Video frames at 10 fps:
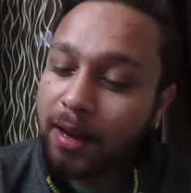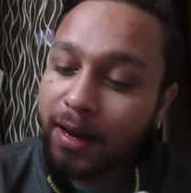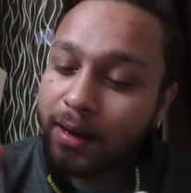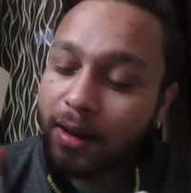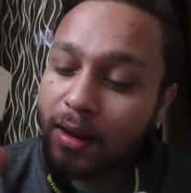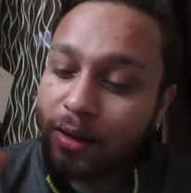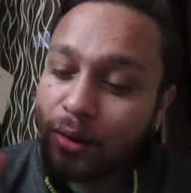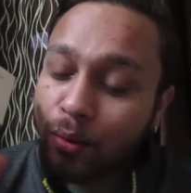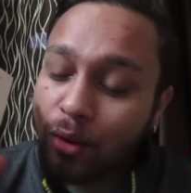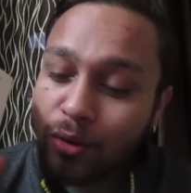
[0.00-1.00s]
And you
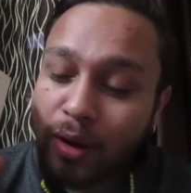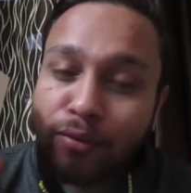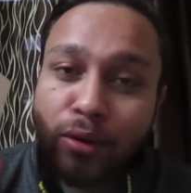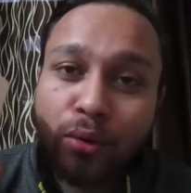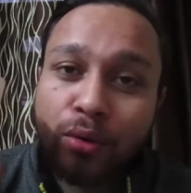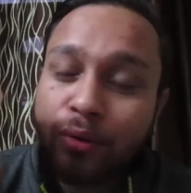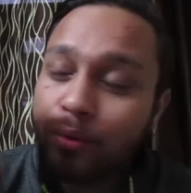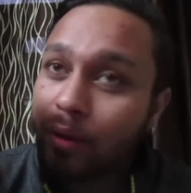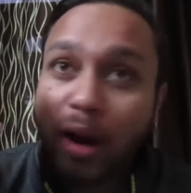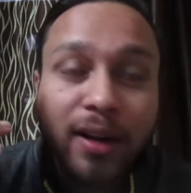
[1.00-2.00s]
know what you have to do
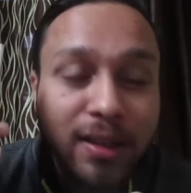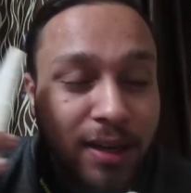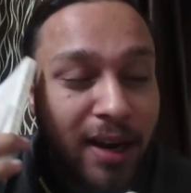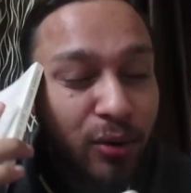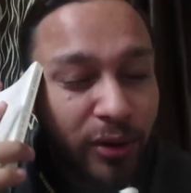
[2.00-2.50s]
to understand,